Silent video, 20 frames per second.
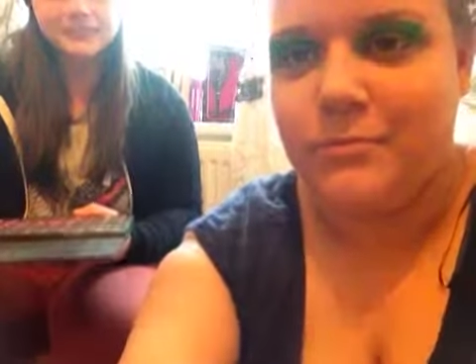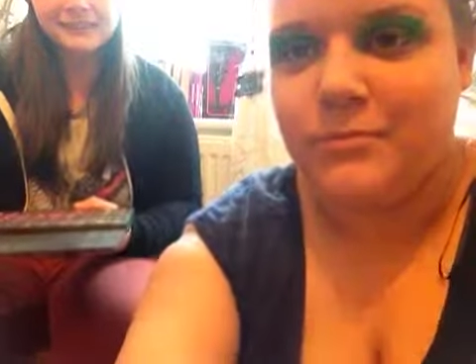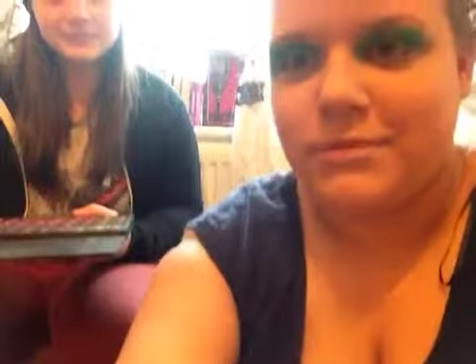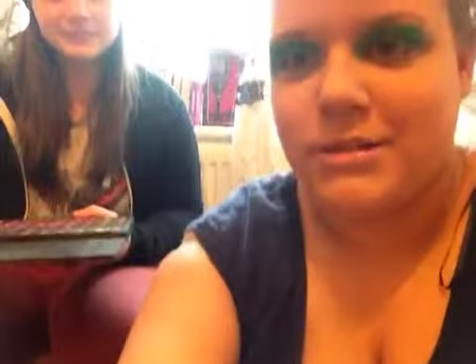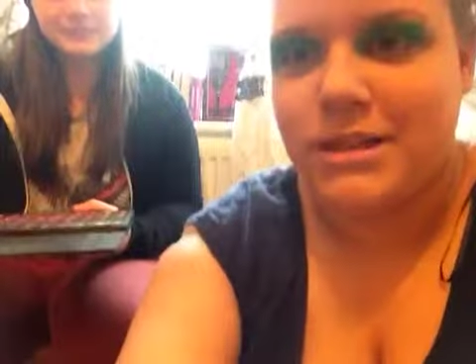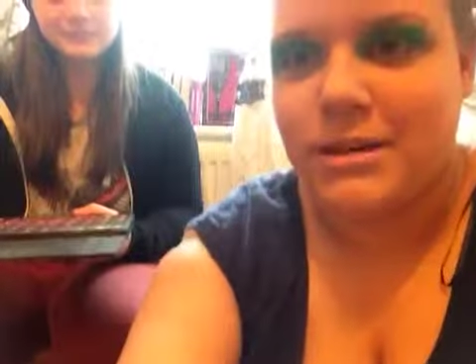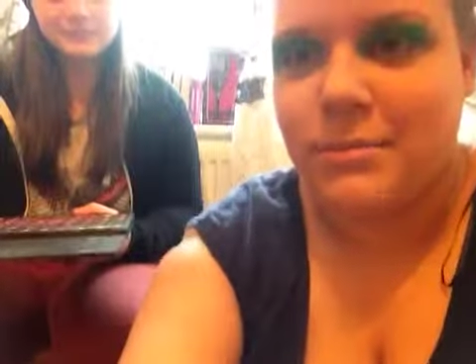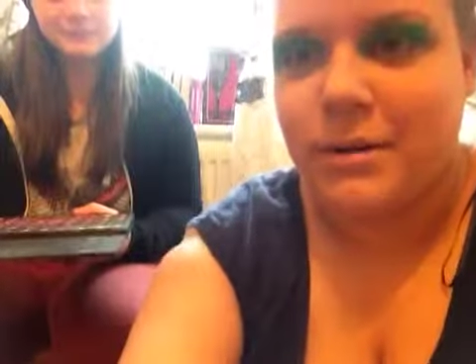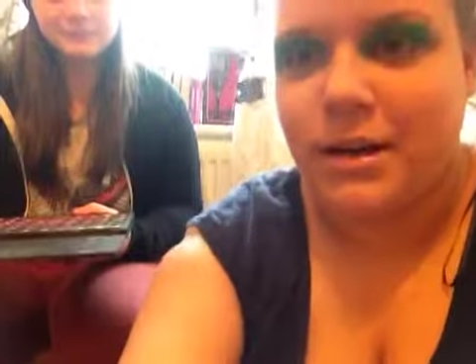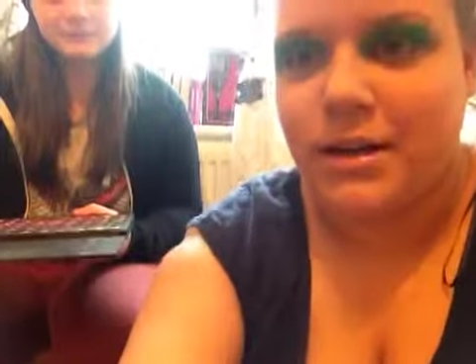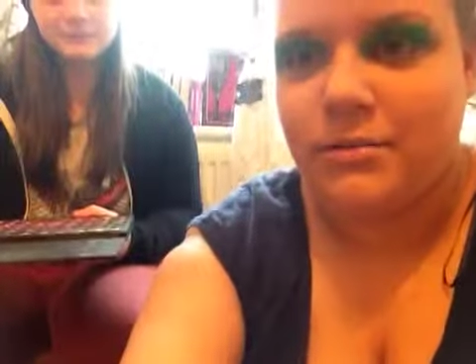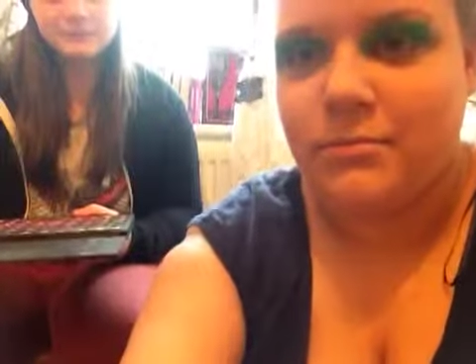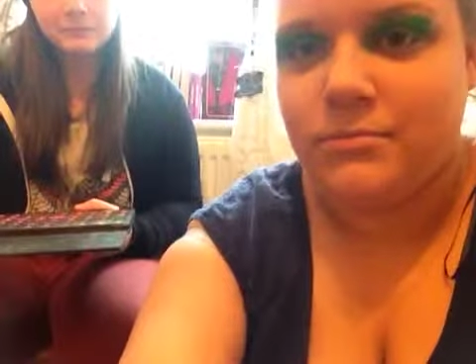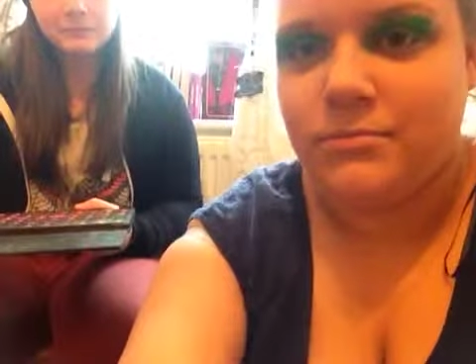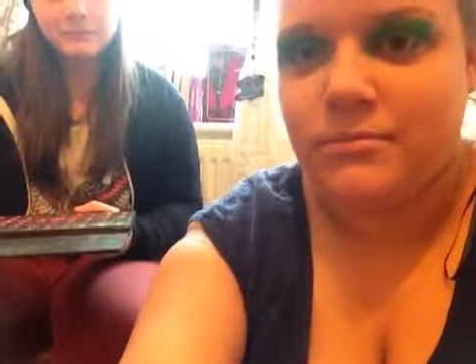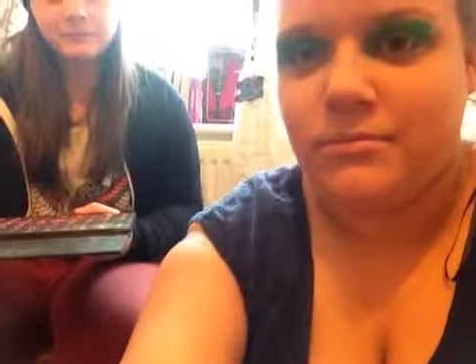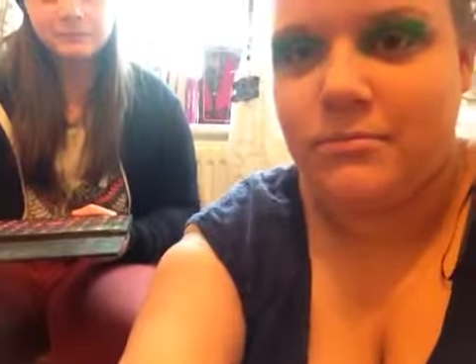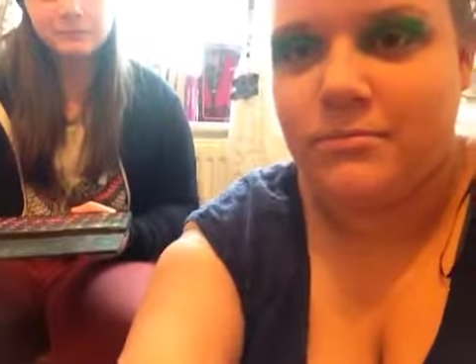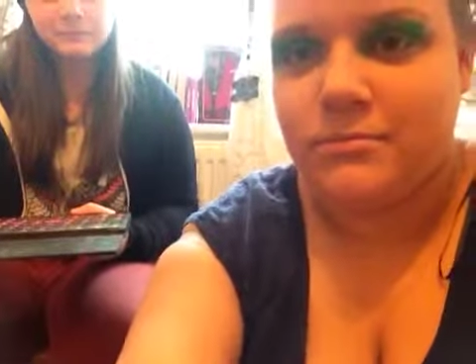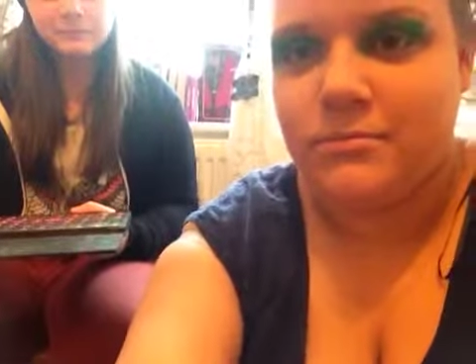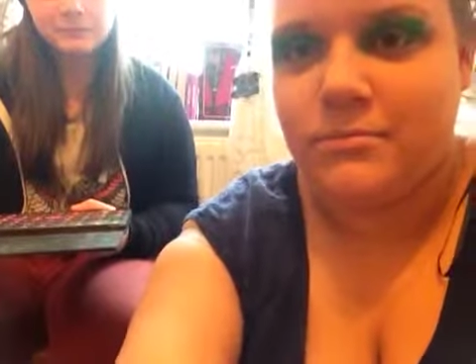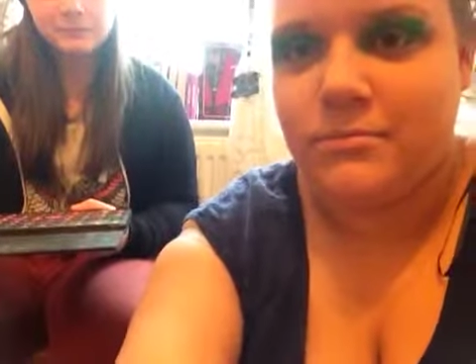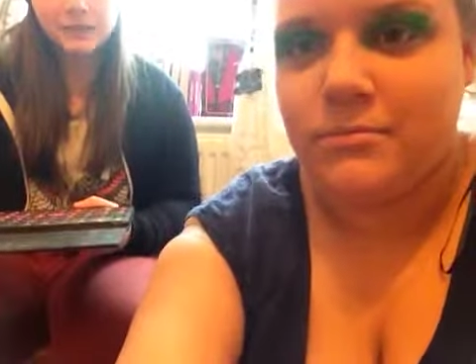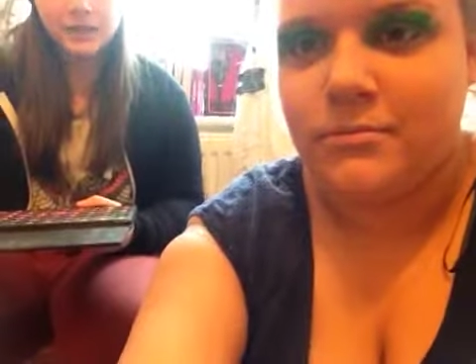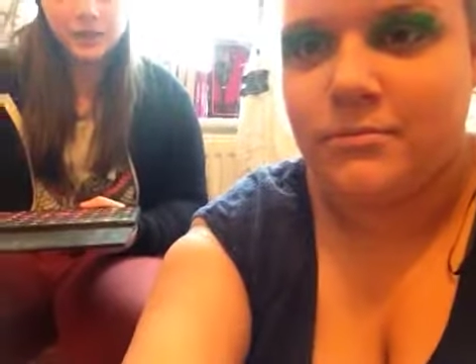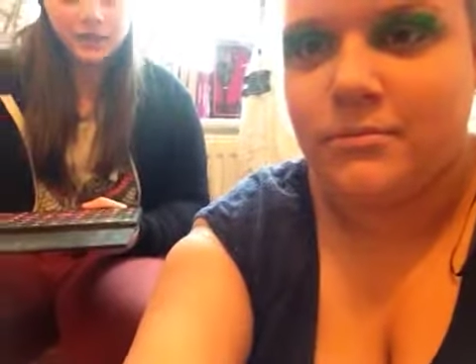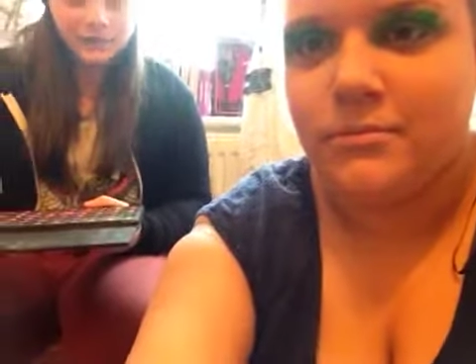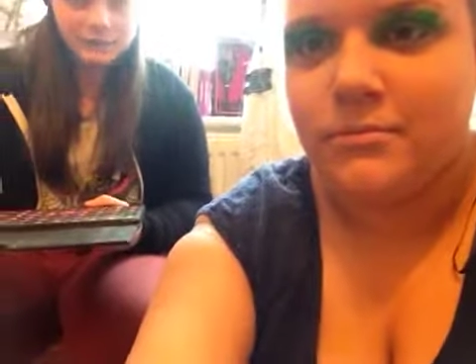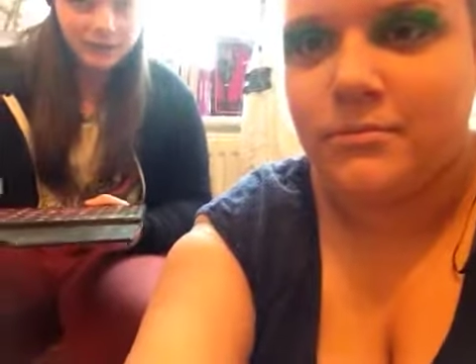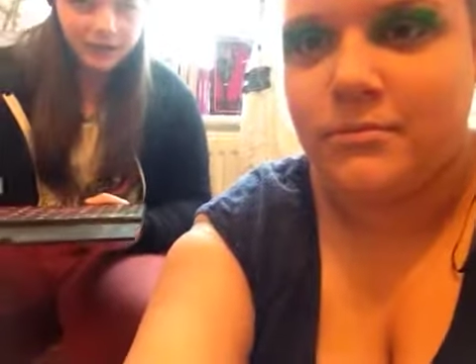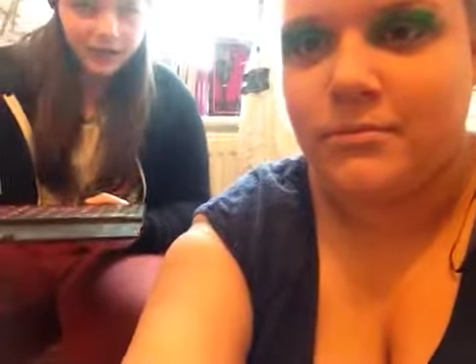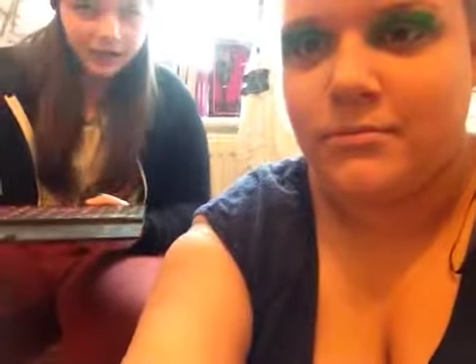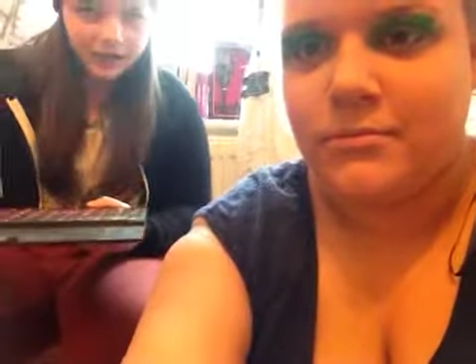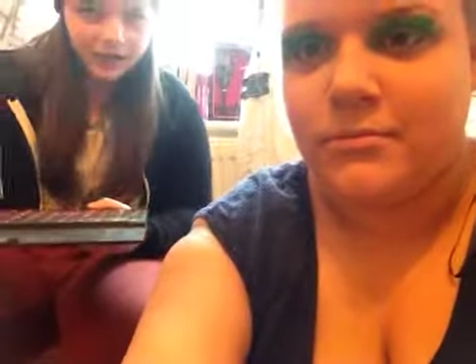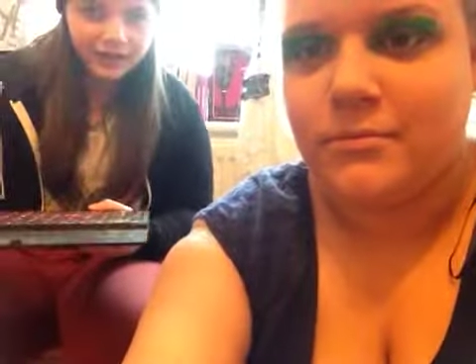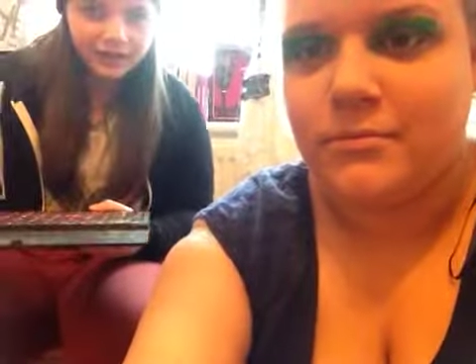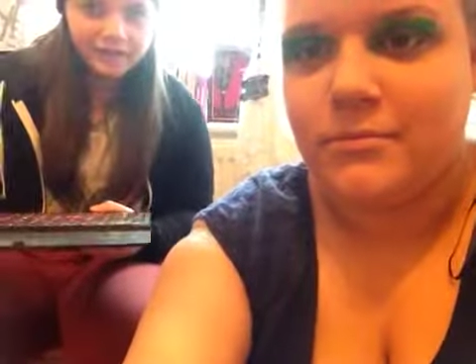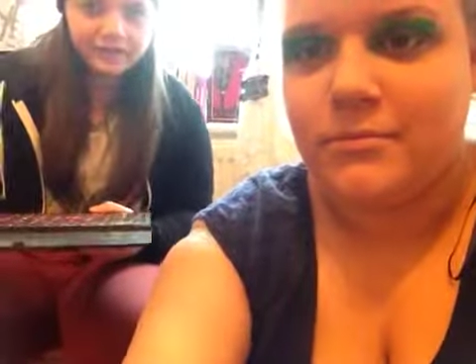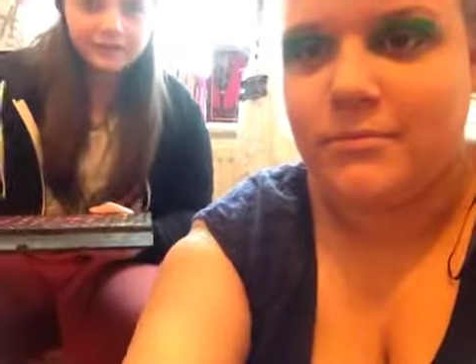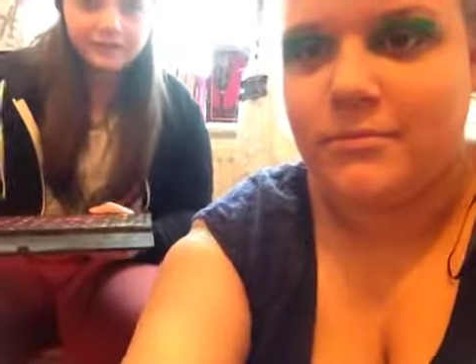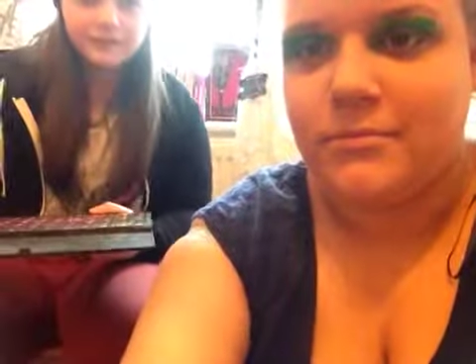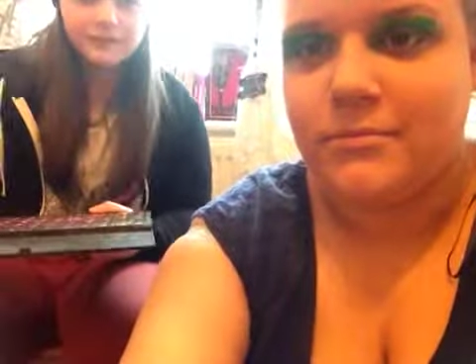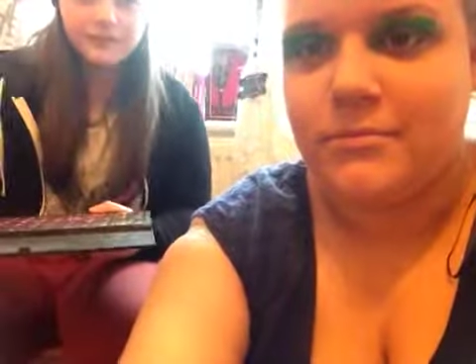Say bye. Oh, bye.